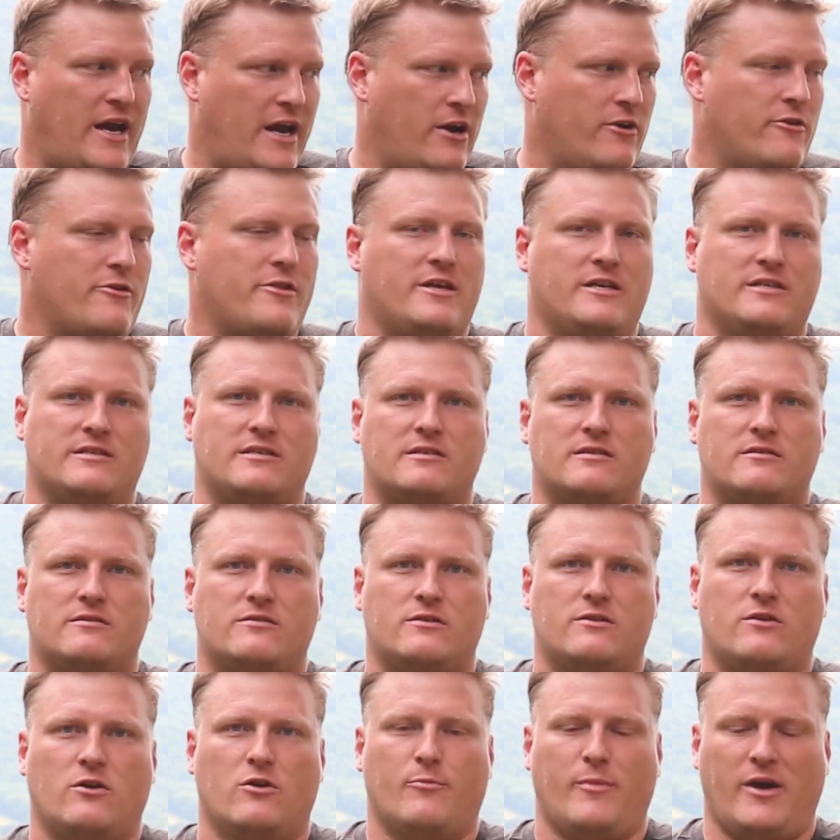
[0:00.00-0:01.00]
pair this
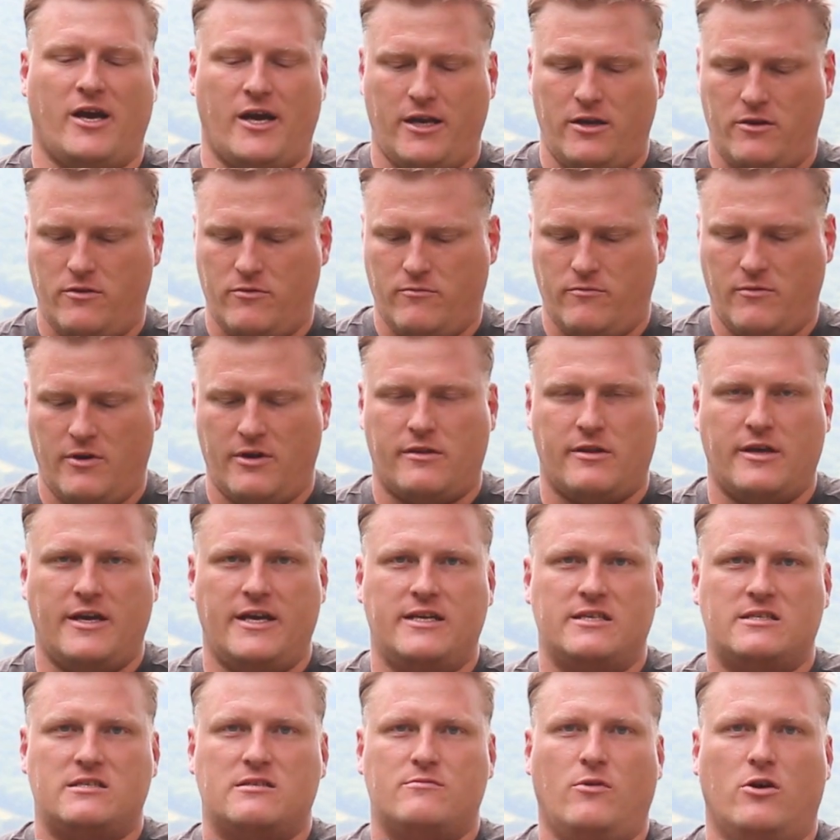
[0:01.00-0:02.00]
turbine with
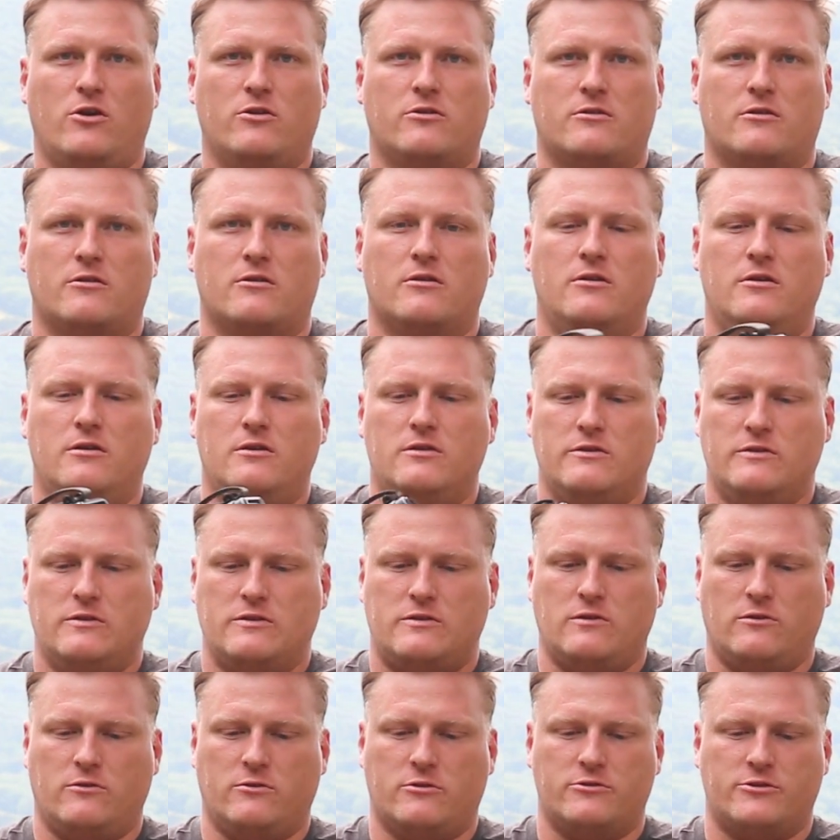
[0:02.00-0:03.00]
a smaller
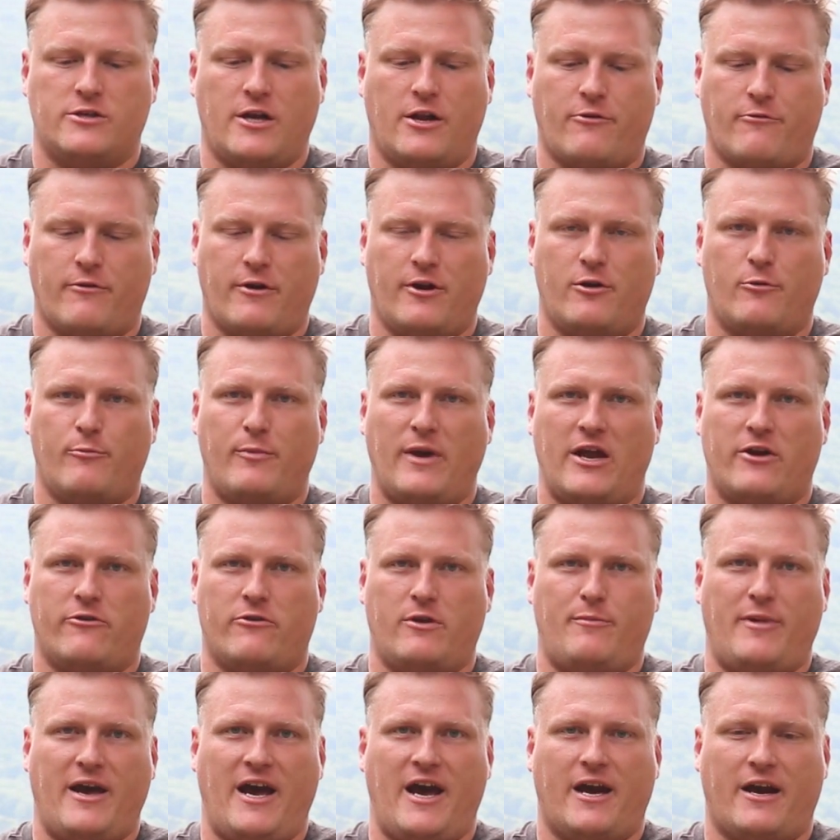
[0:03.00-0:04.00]
solar generator
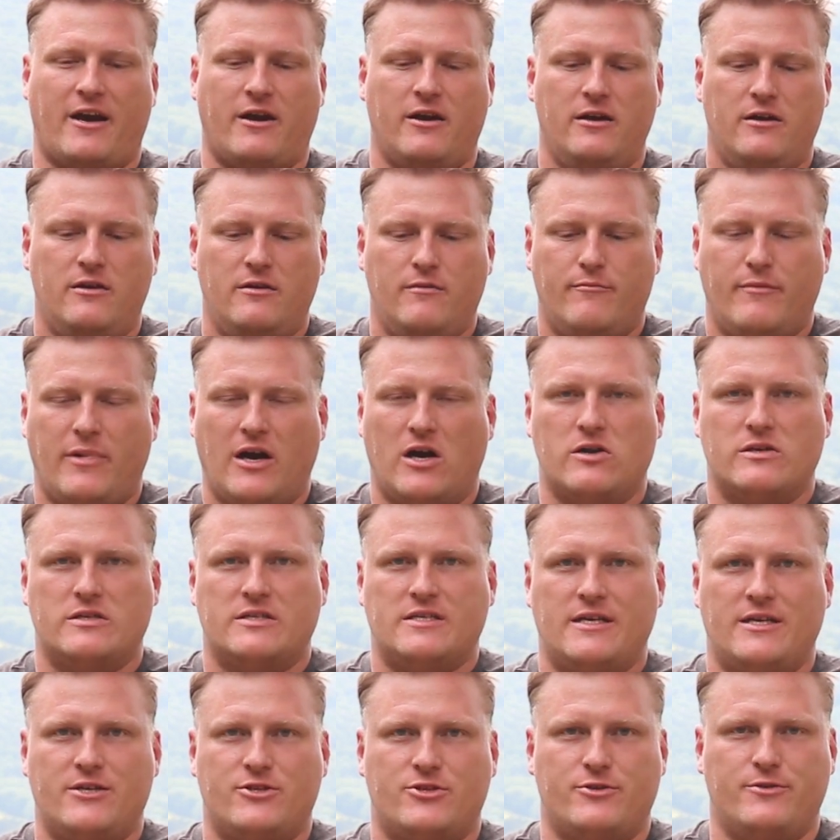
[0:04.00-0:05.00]
battery pack power
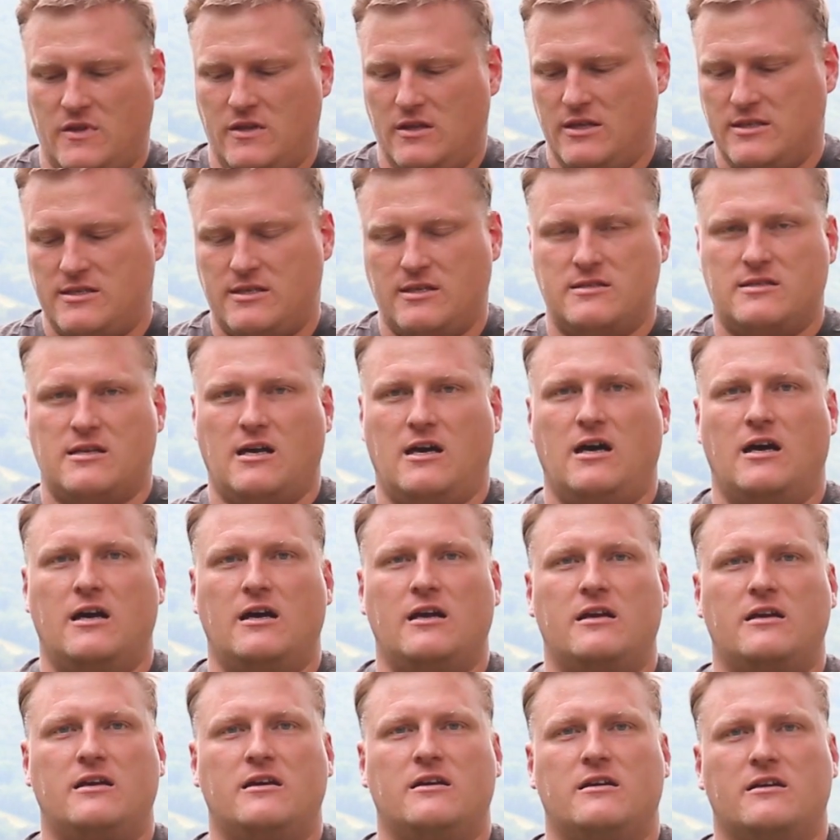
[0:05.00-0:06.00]
station. This is a,
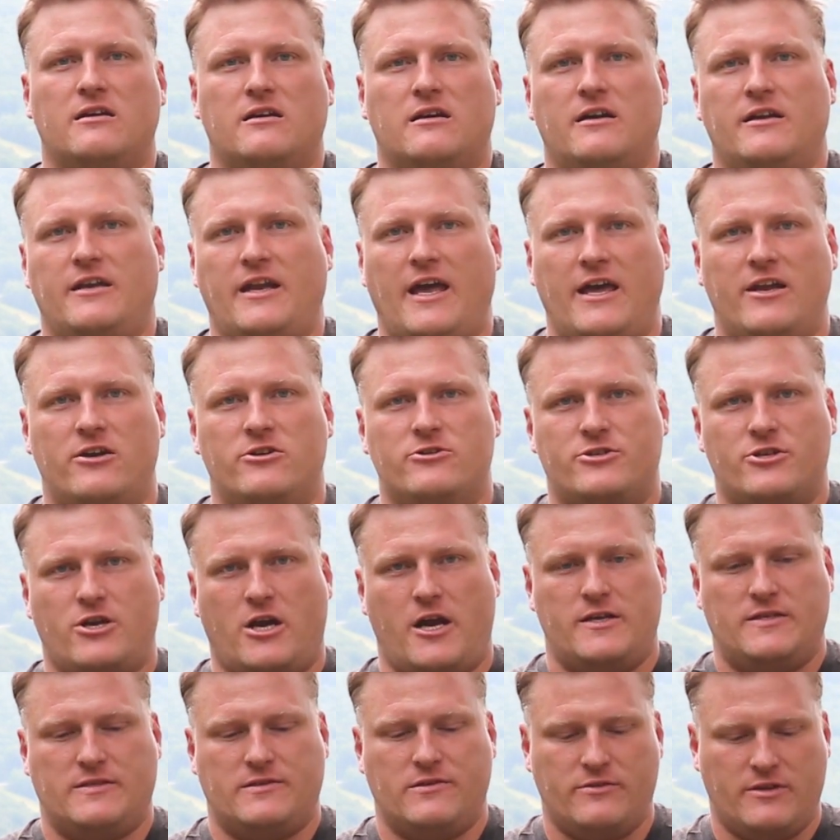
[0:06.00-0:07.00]
uh, an
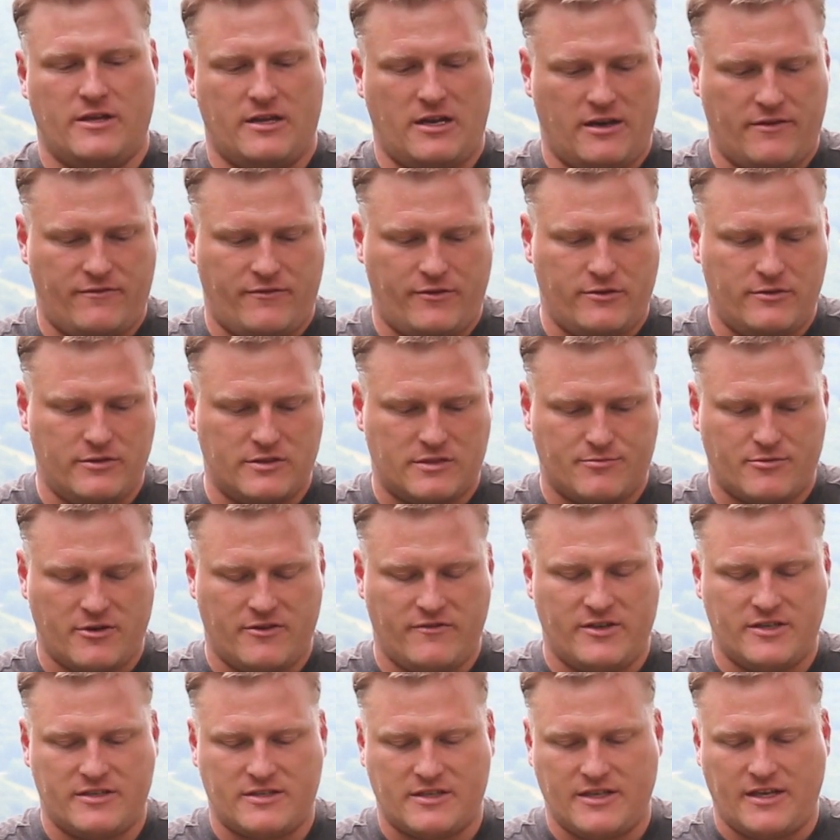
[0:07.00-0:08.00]
energizer that I've used
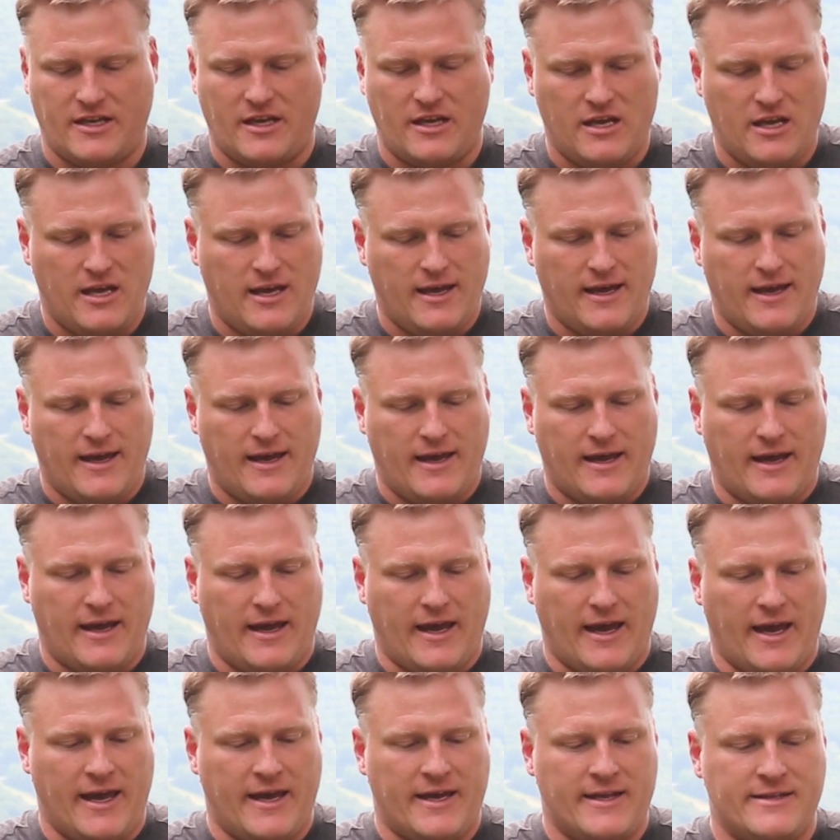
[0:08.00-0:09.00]
previously,
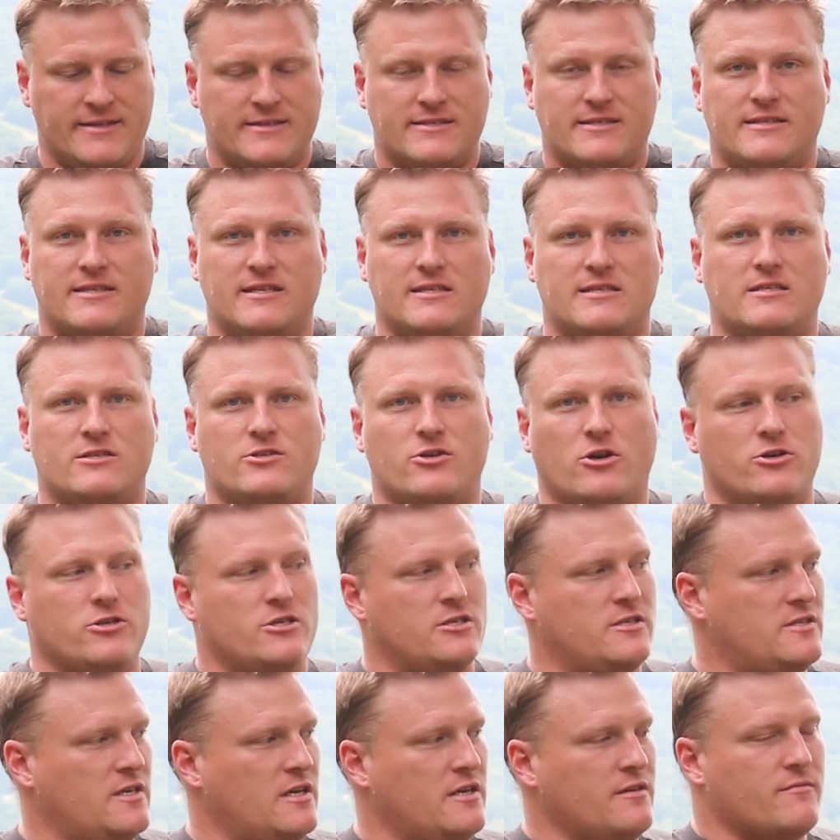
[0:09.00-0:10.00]
and this
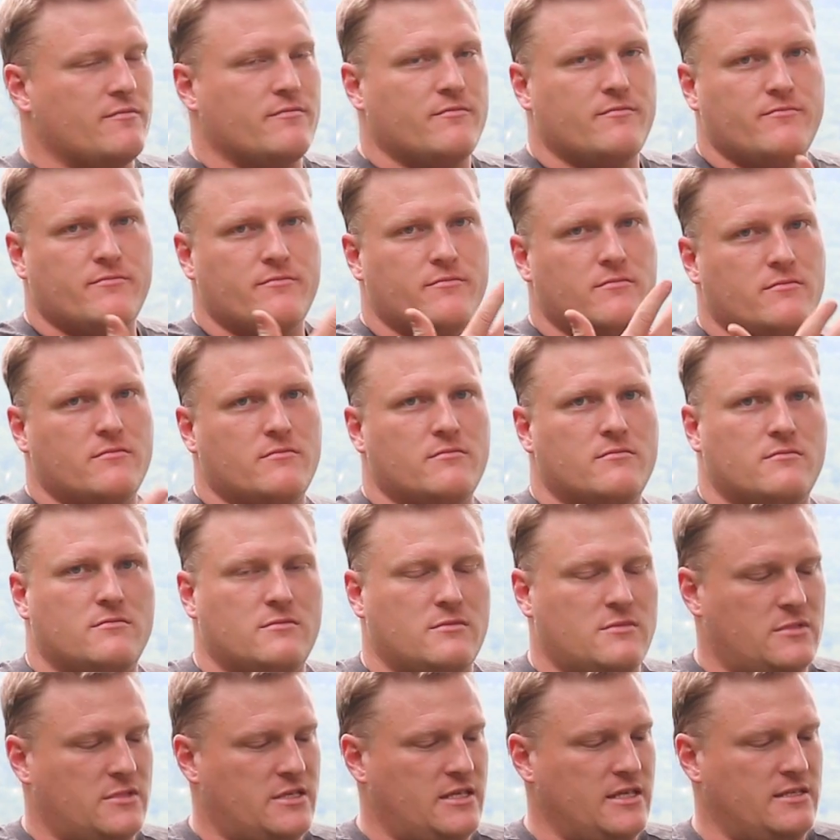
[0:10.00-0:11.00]
charges it
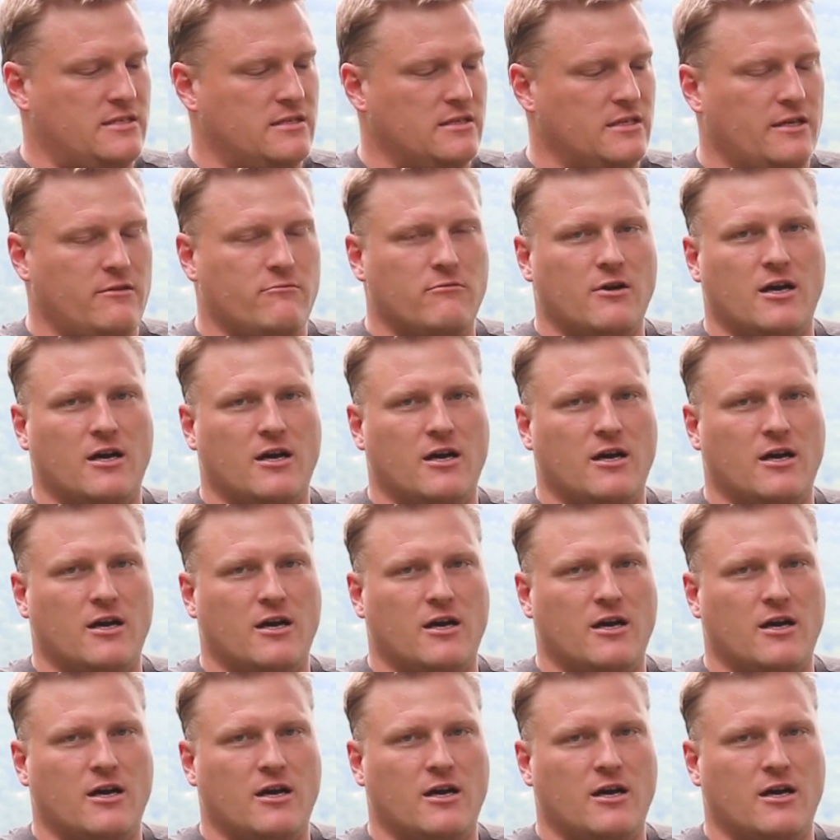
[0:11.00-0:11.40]
decently